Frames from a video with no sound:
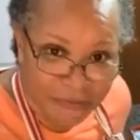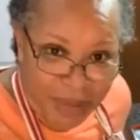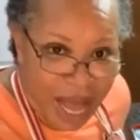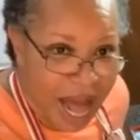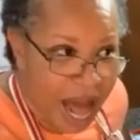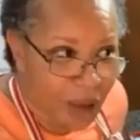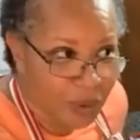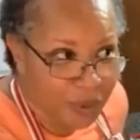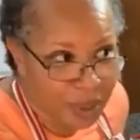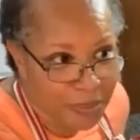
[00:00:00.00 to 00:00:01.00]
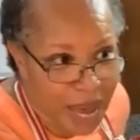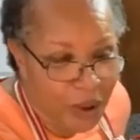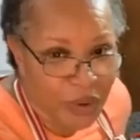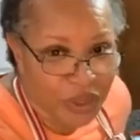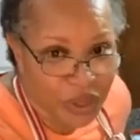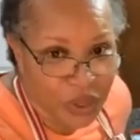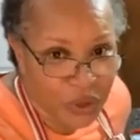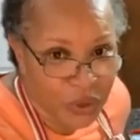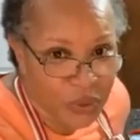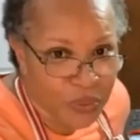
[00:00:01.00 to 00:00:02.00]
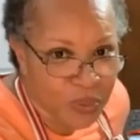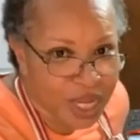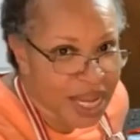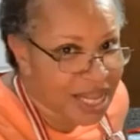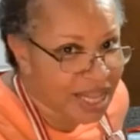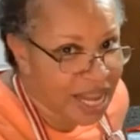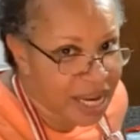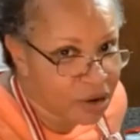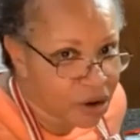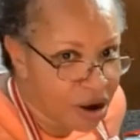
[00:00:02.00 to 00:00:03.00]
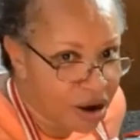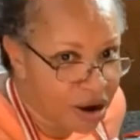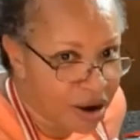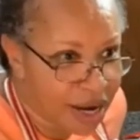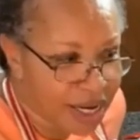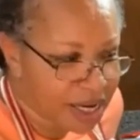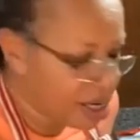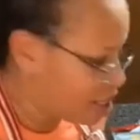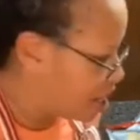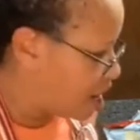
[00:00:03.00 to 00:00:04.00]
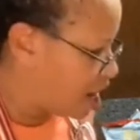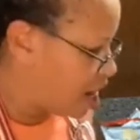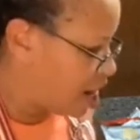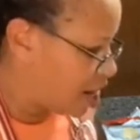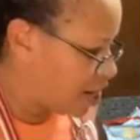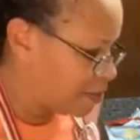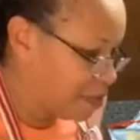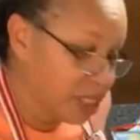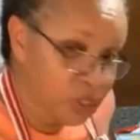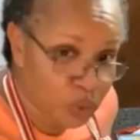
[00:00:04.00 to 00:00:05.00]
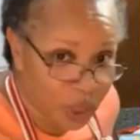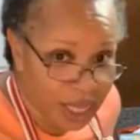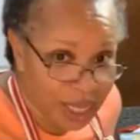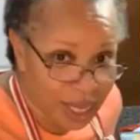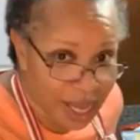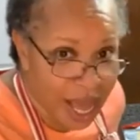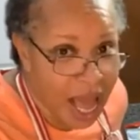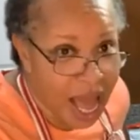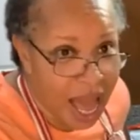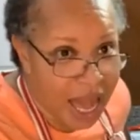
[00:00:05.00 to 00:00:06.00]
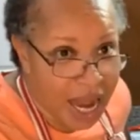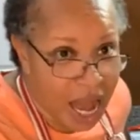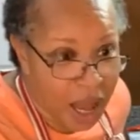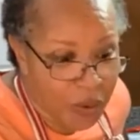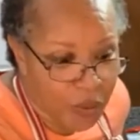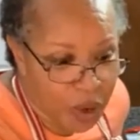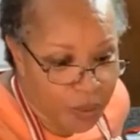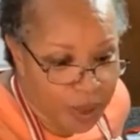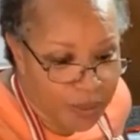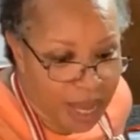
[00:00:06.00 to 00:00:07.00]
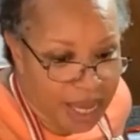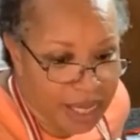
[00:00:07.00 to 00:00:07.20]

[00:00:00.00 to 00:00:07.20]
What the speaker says: I will be back with you later on this week, and I will be making some